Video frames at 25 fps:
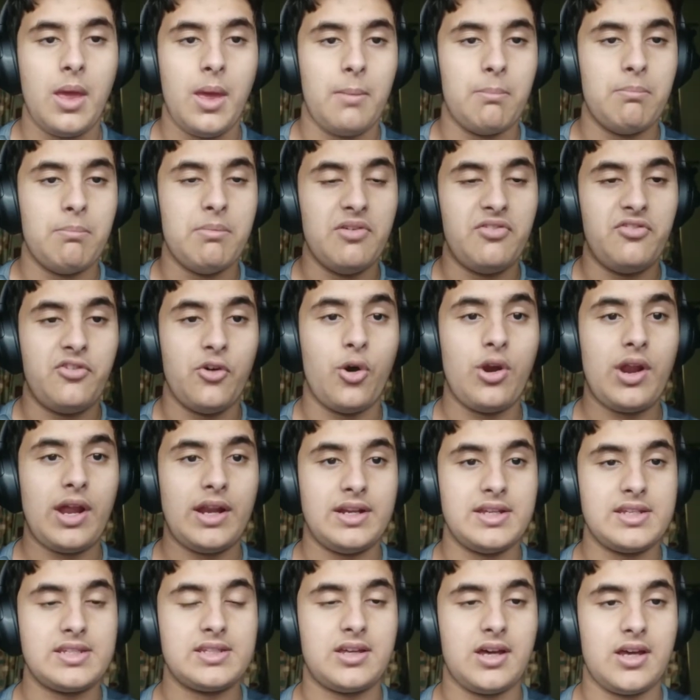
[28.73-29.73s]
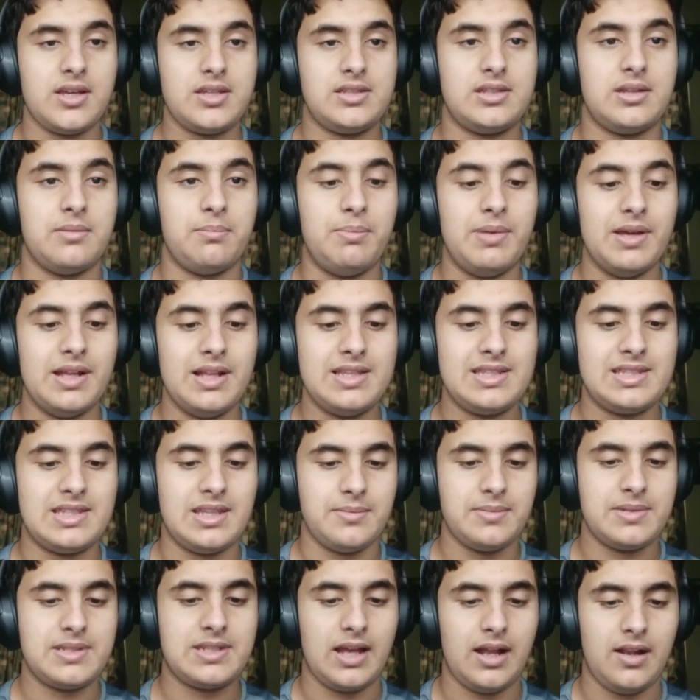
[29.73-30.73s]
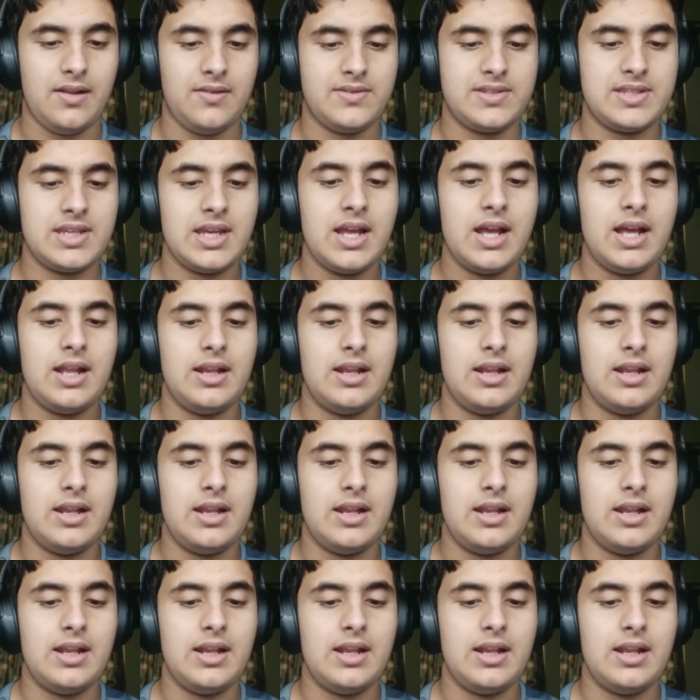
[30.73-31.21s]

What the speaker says: Before I discuss the bills themselves,